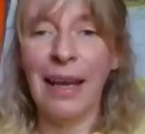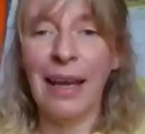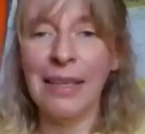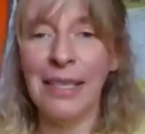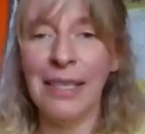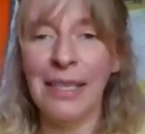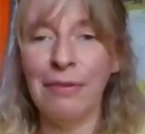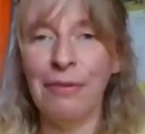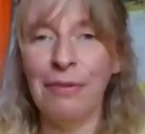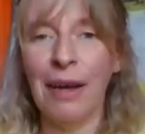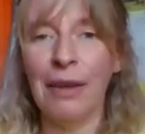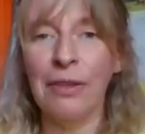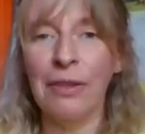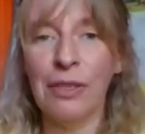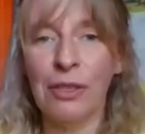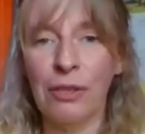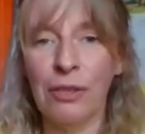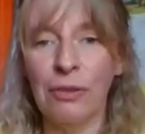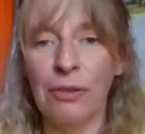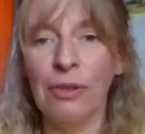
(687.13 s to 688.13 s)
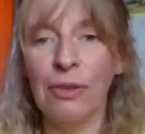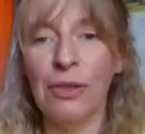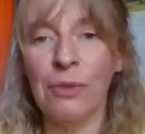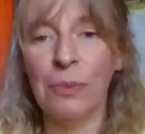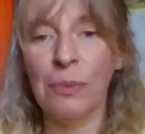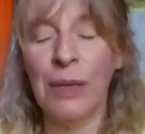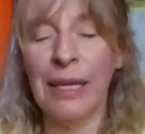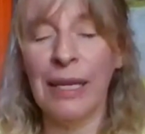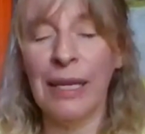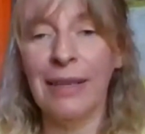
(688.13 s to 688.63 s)
I actually found as soon
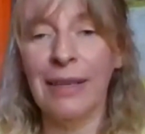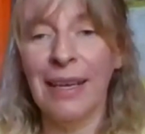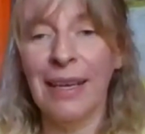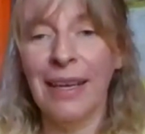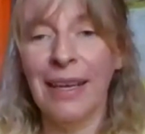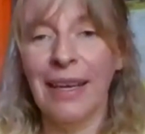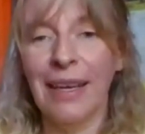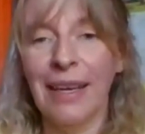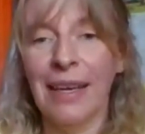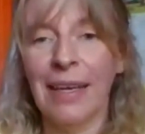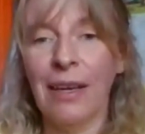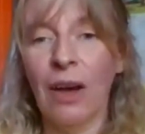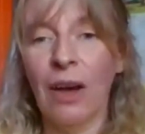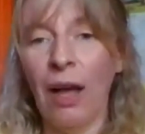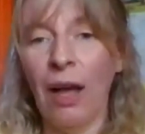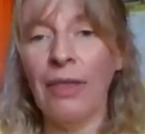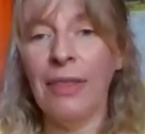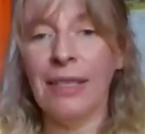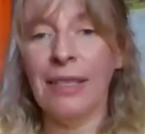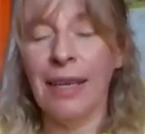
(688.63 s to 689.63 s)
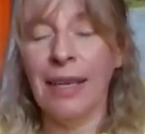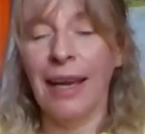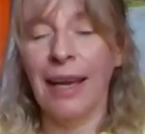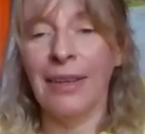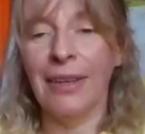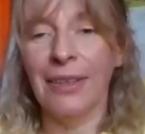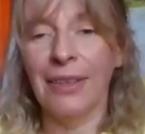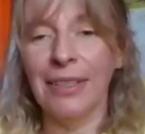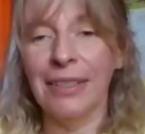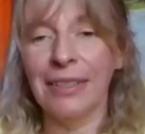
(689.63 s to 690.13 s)
as we got the
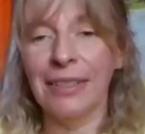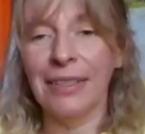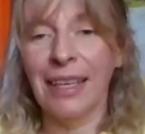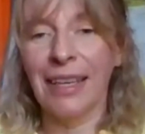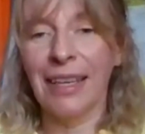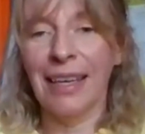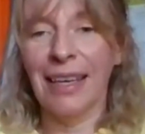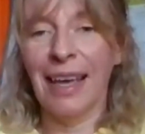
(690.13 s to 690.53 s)
titles,